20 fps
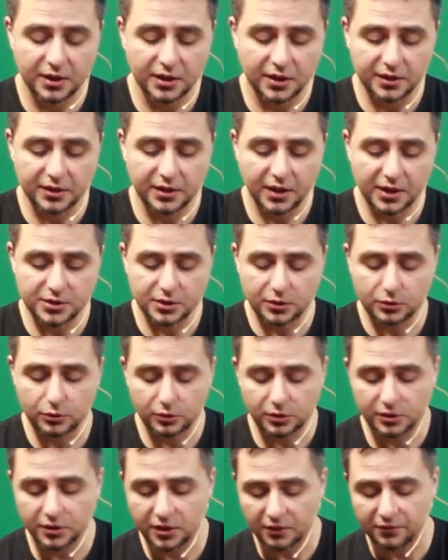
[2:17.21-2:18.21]
It has a
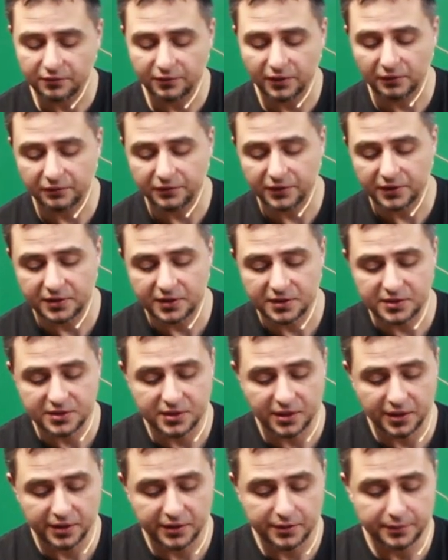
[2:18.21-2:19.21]
good velvet
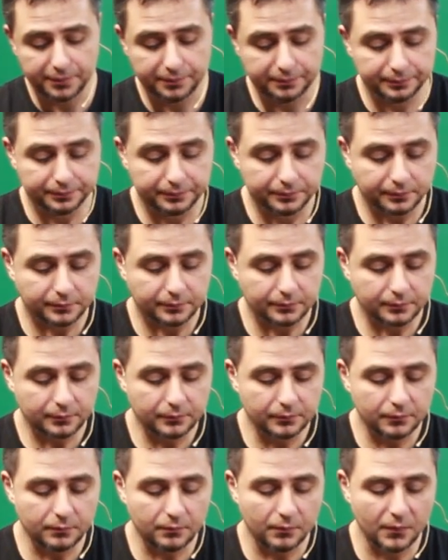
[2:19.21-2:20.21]
inside.
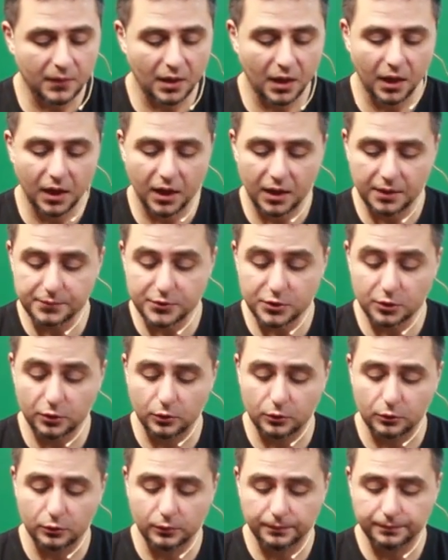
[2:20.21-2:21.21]

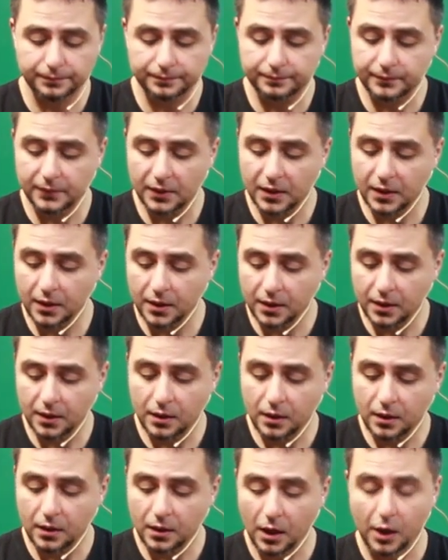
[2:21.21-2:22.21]
So
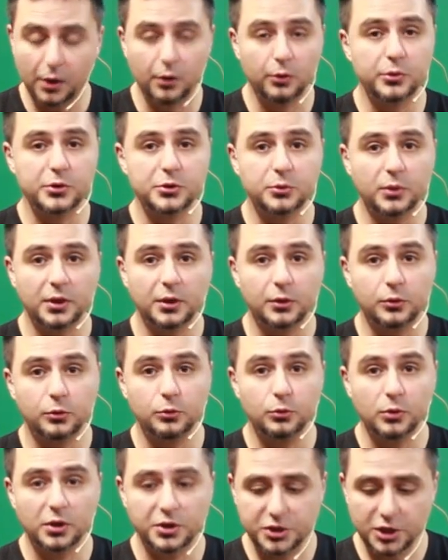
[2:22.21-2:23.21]
I always wanted to
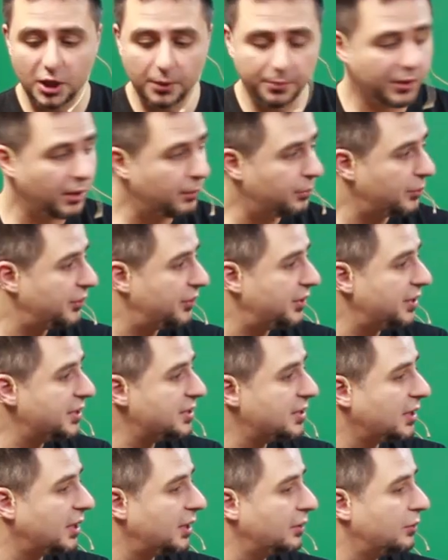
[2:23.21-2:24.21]
do a chop cup with
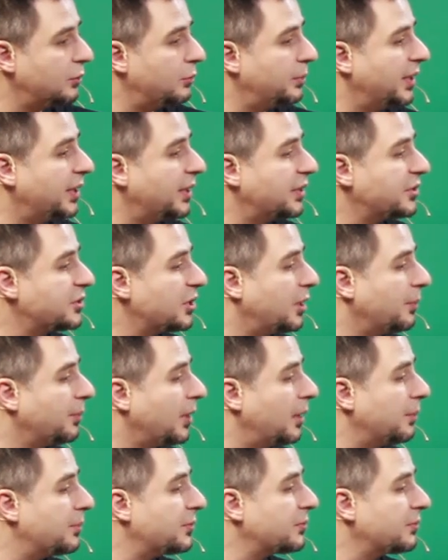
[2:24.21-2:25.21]
this, and to make a chop
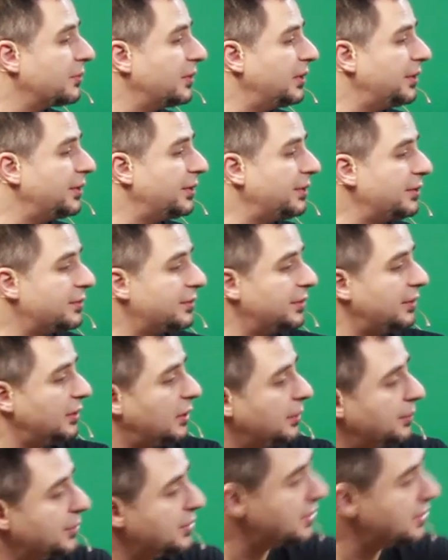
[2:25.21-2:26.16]
cup is really easy. Let me